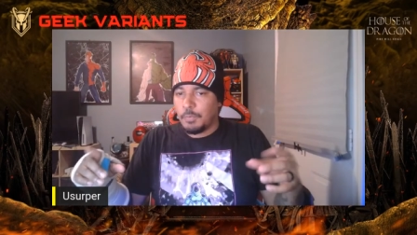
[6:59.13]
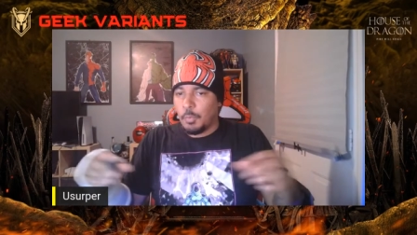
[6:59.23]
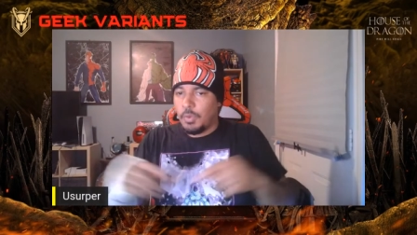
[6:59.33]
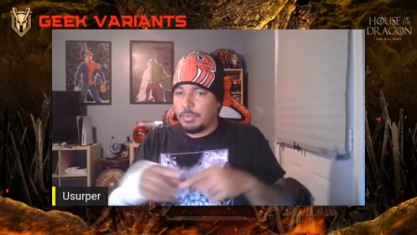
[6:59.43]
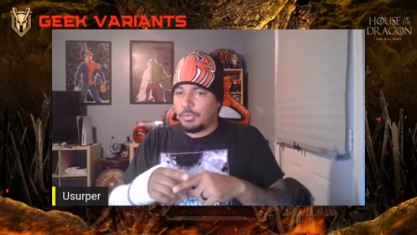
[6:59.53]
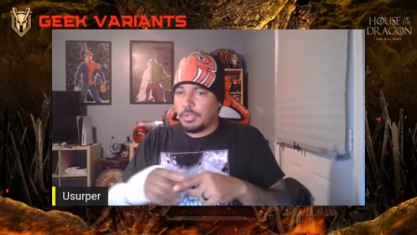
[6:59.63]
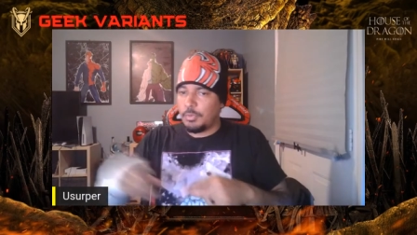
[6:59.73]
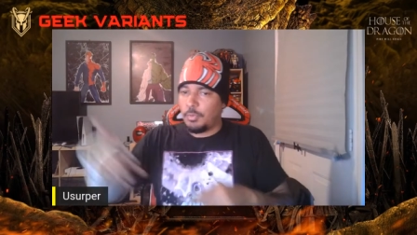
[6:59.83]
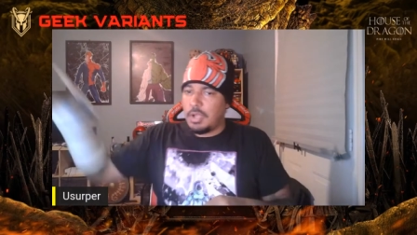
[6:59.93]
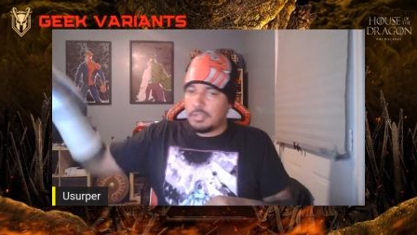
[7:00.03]
one
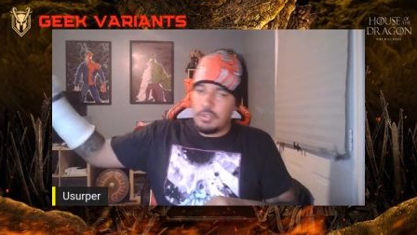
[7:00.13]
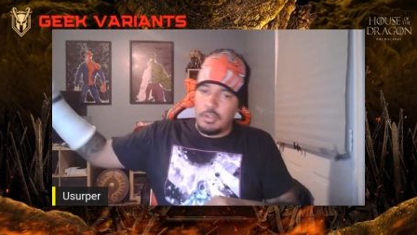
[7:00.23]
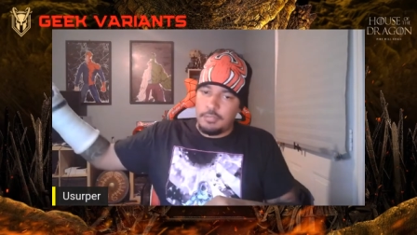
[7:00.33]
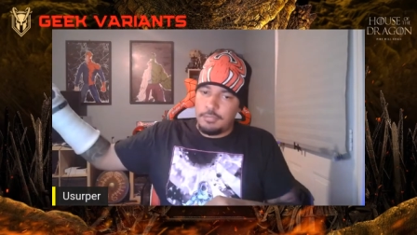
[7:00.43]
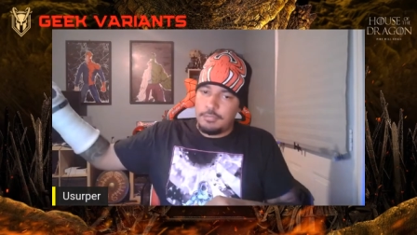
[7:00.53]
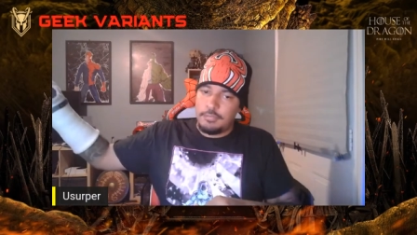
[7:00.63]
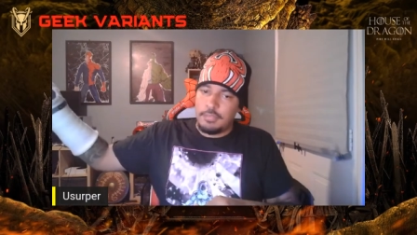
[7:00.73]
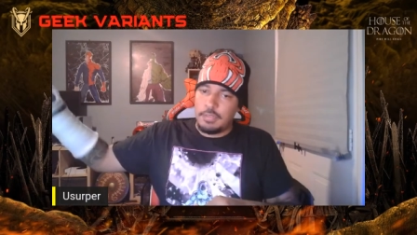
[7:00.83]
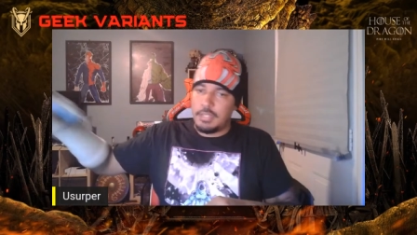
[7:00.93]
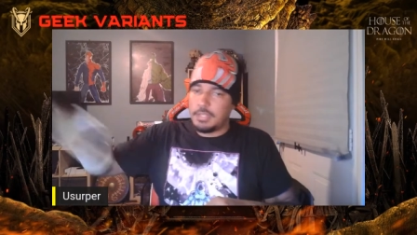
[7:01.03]
brother walks off and the other